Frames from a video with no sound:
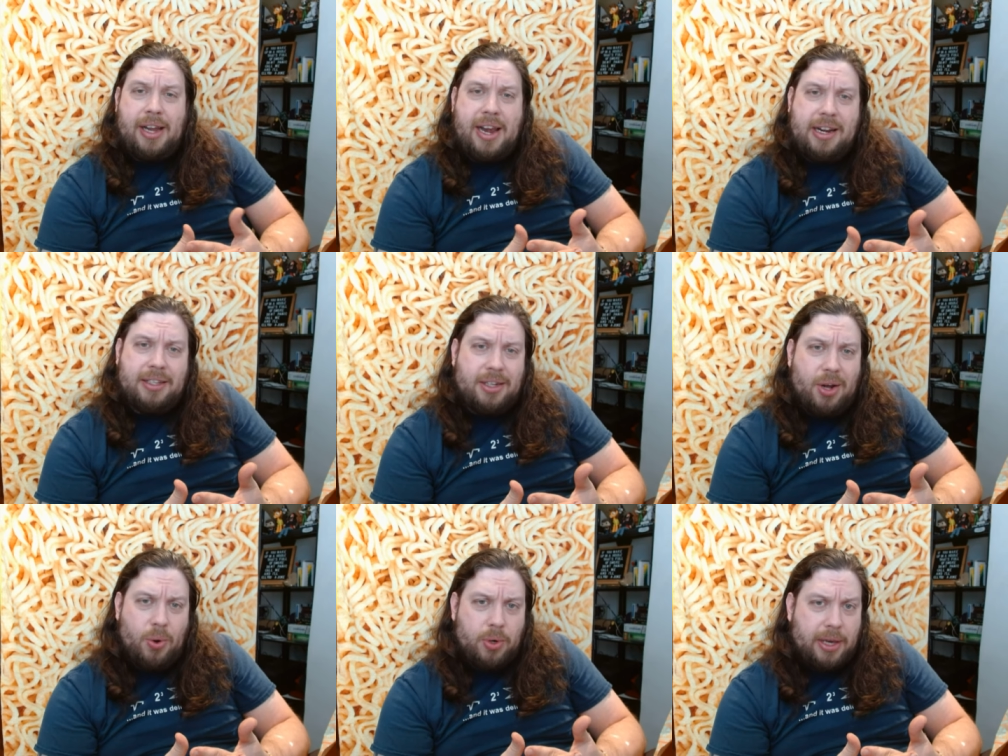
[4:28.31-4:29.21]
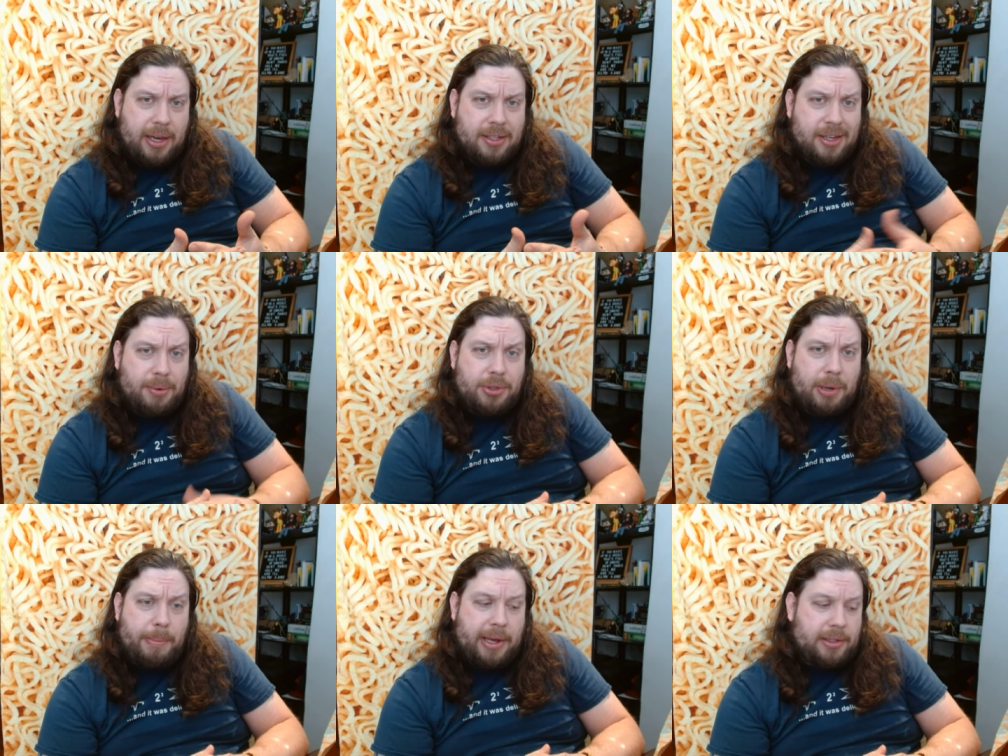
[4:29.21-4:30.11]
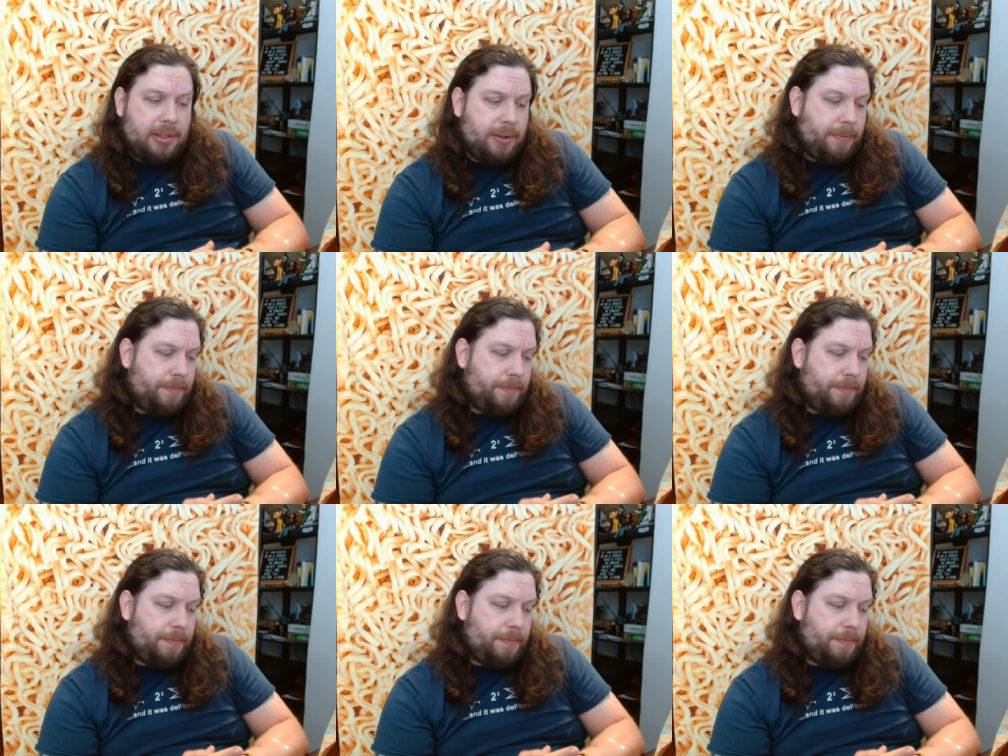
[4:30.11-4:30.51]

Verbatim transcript: and it's an okay sandwich at best.